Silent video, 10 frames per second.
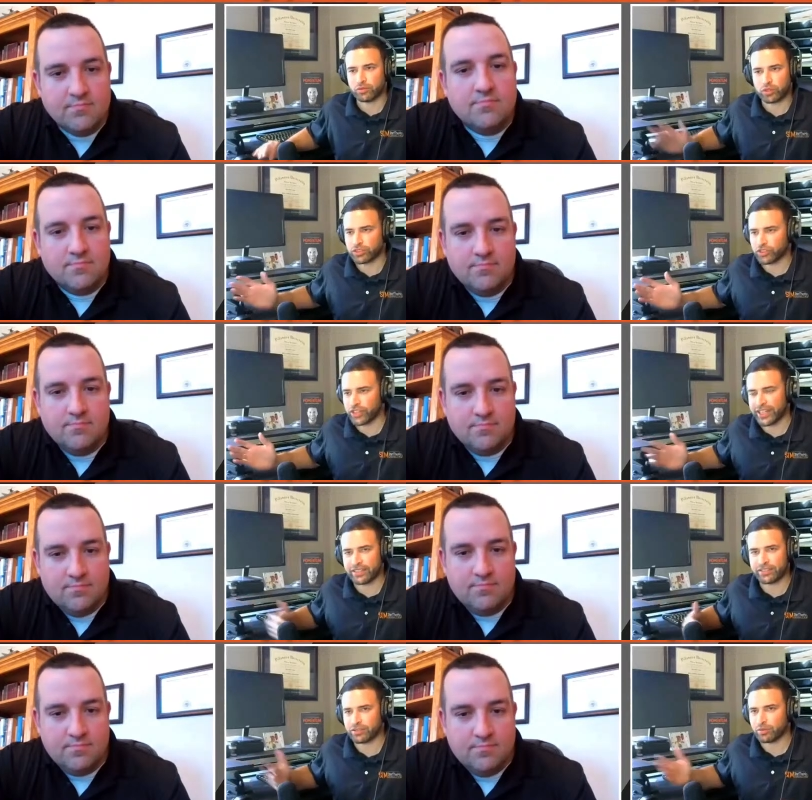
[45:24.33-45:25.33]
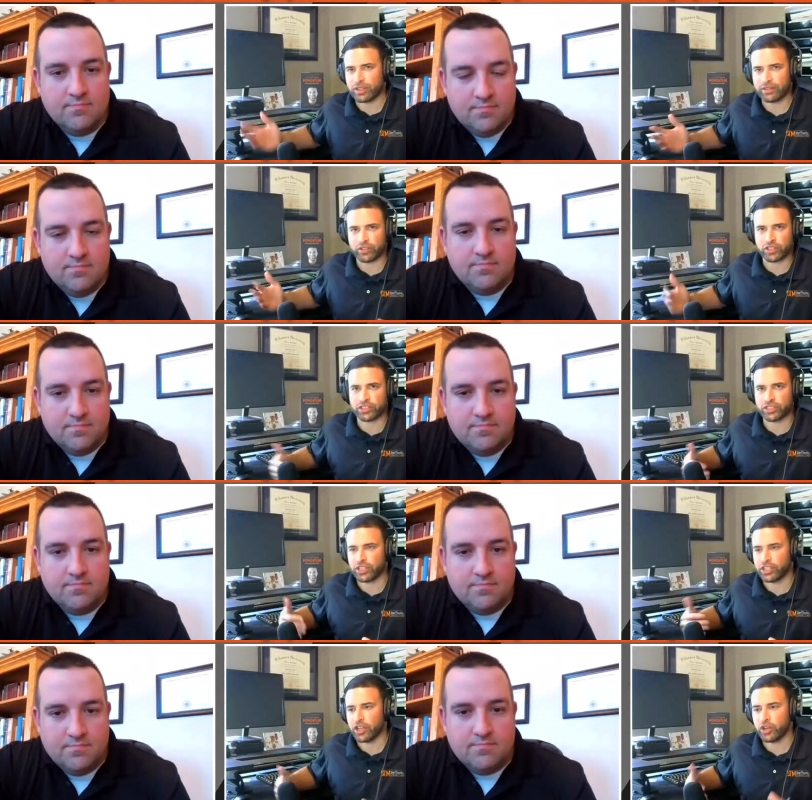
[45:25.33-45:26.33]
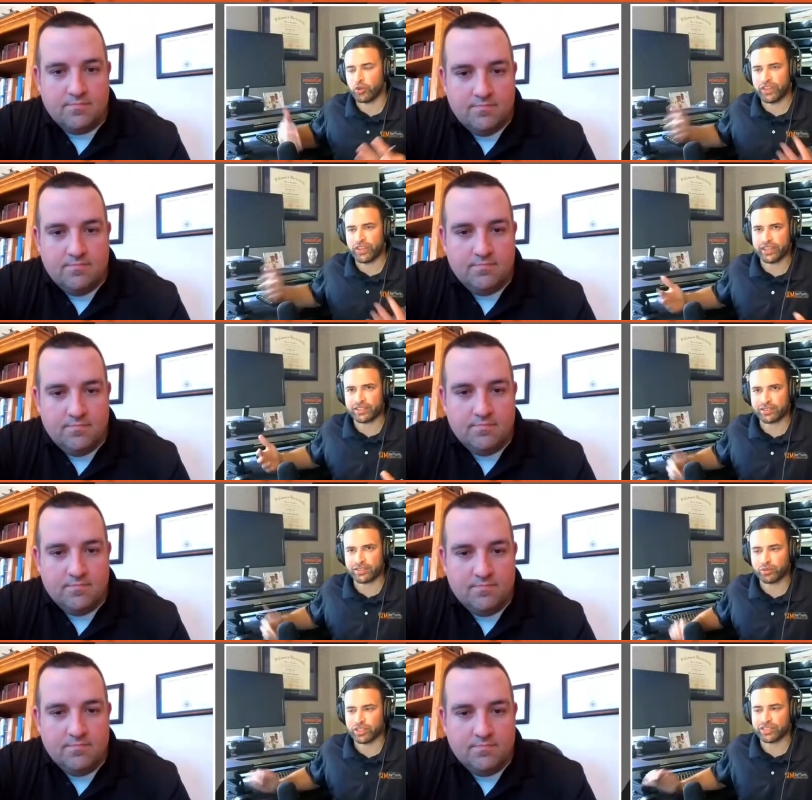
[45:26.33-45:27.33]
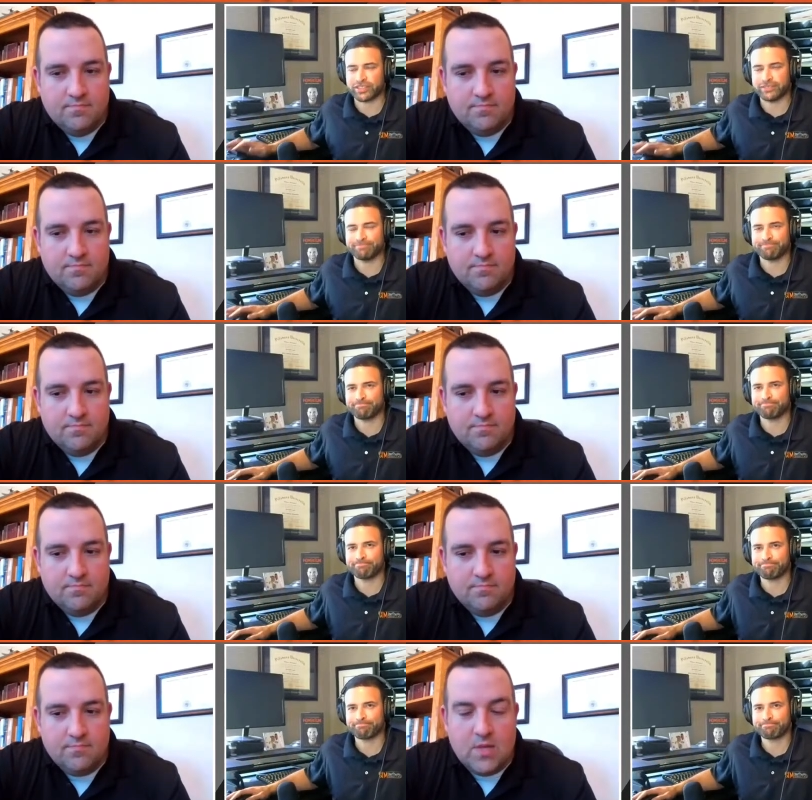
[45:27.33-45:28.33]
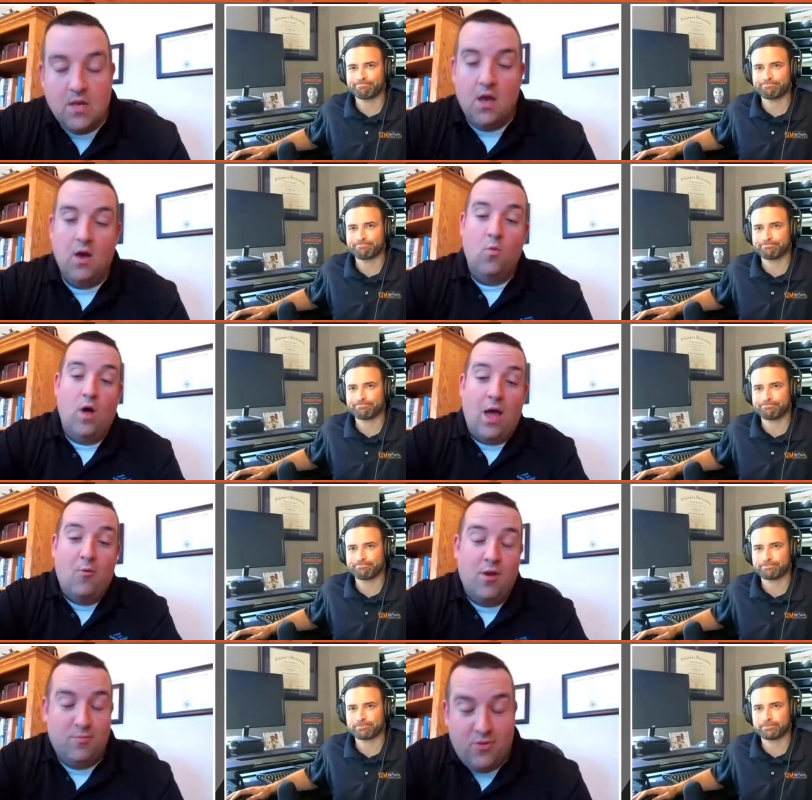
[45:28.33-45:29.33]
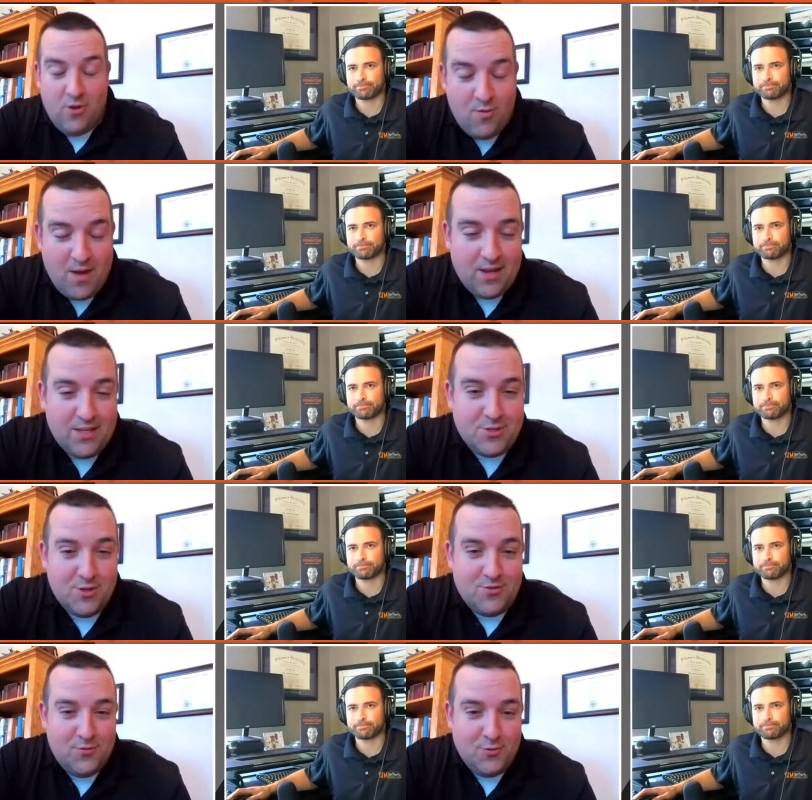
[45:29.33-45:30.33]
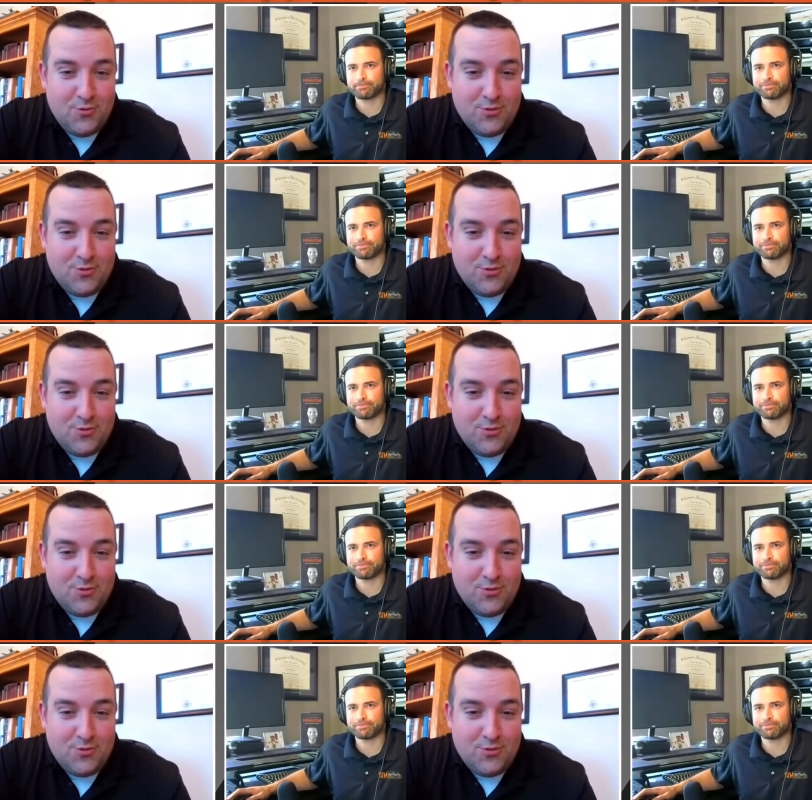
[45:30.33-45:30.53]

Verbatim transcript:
Speaker 1: or trades or whatever to know this. What is it?
Speaker 2: Well, I want them to know about East Coast